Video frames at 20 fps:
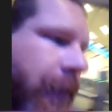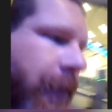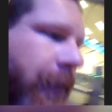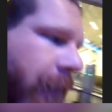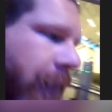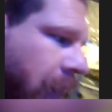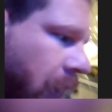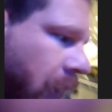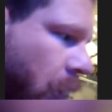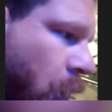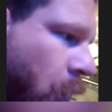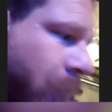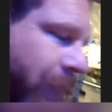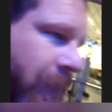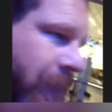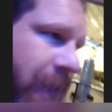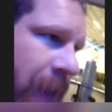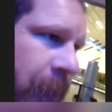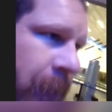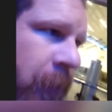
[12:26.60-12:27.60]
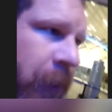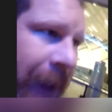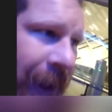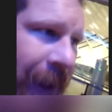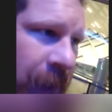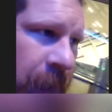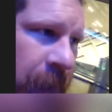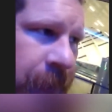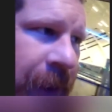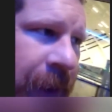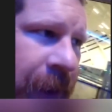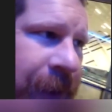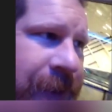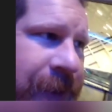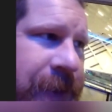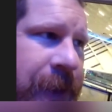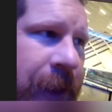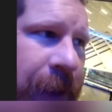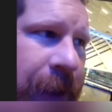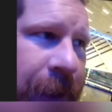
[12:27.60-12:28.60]
uh OVW alumni,
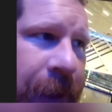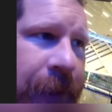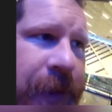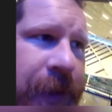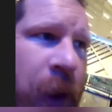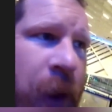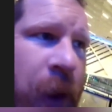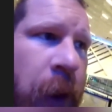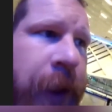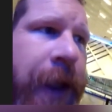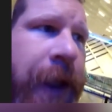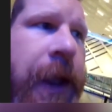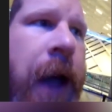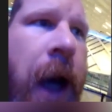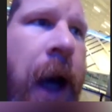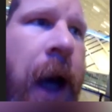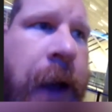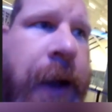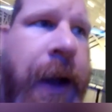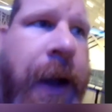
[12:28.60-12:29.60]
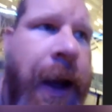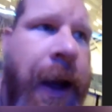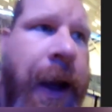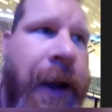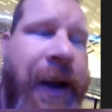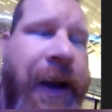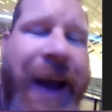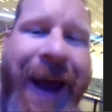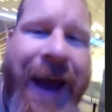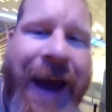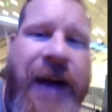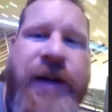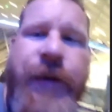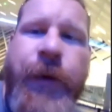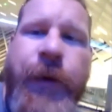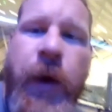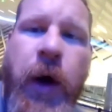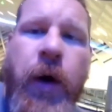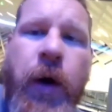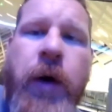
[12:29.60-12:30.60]
uh, Tony Gunn and
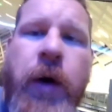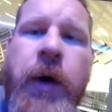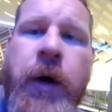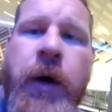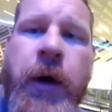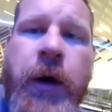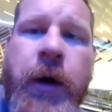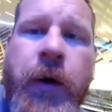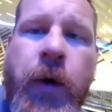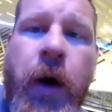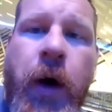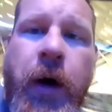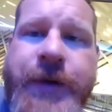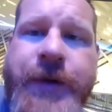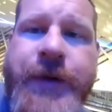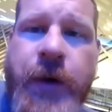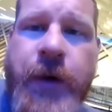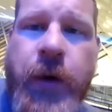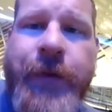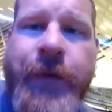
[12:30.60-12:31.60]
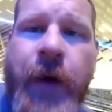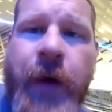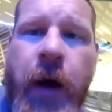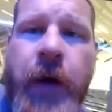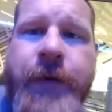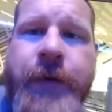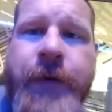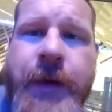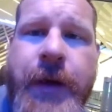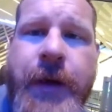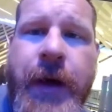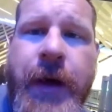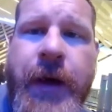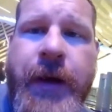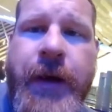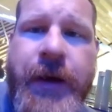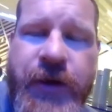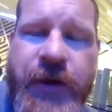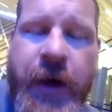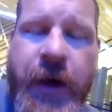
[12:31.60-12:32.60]
Cashflow, who are also involved in
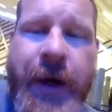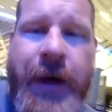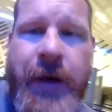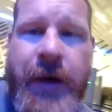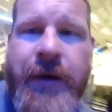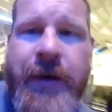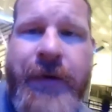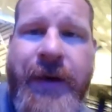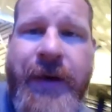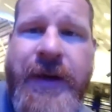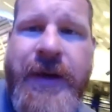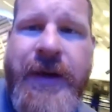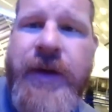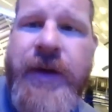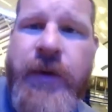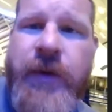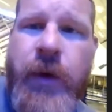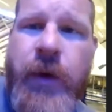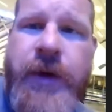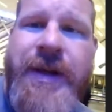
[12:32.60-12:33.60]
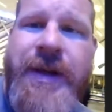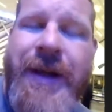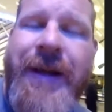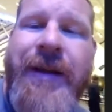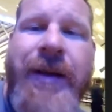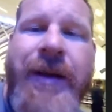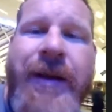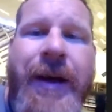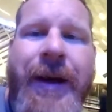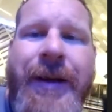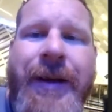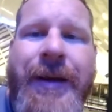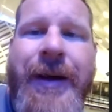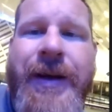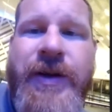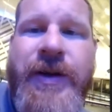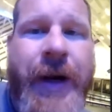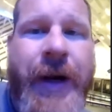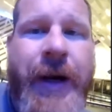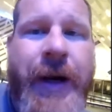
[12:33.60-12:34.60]
the training of the individuals, and
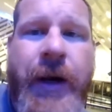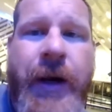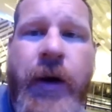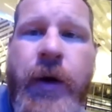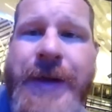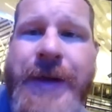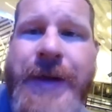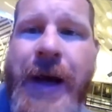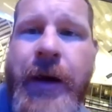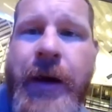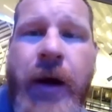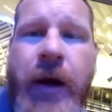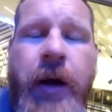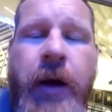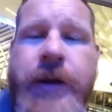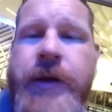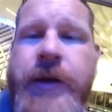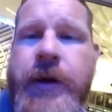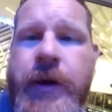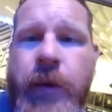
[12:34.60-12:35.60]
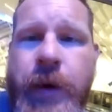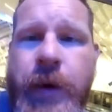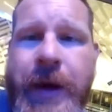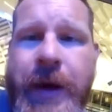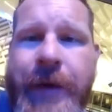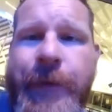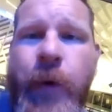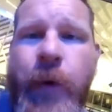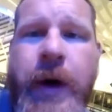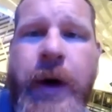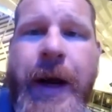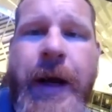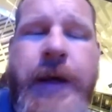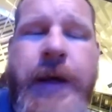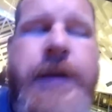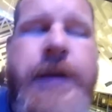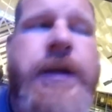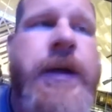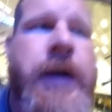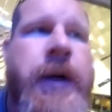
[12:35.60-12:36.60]
the training goes on all during the week, four
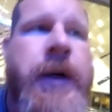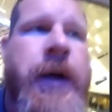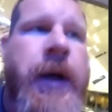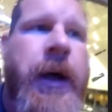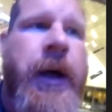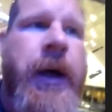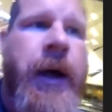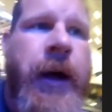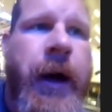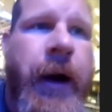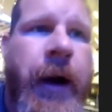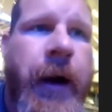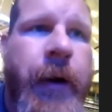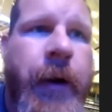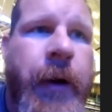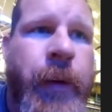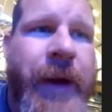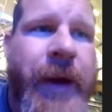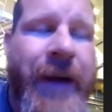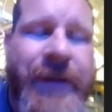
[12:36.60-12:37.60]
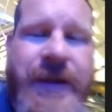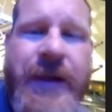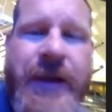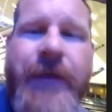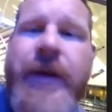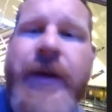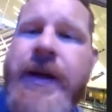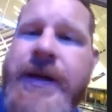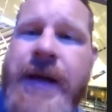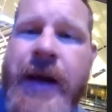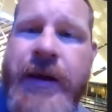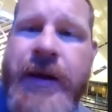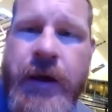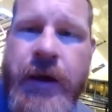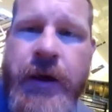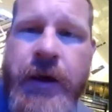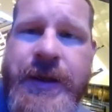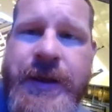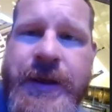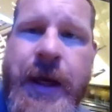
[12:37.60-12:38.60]
days. we have okay. TV
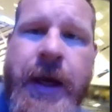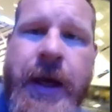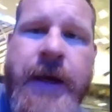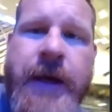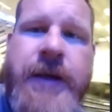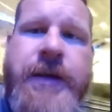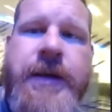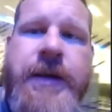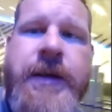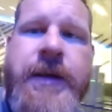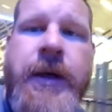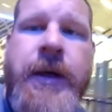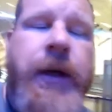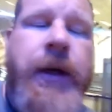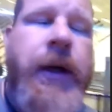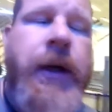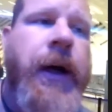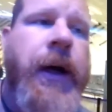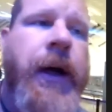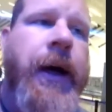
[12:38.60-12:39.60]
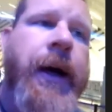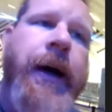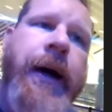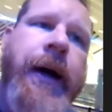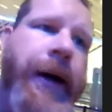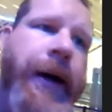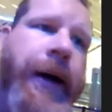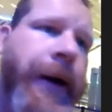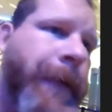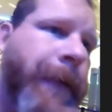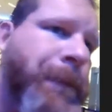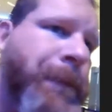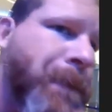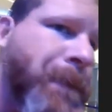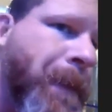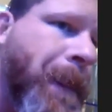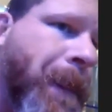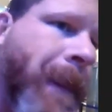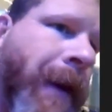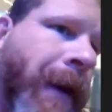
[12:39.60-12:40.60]
Thursdays
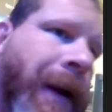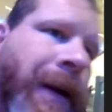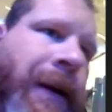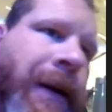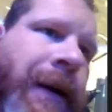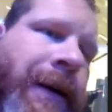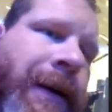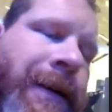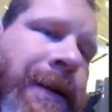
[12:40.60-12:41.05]
it, it's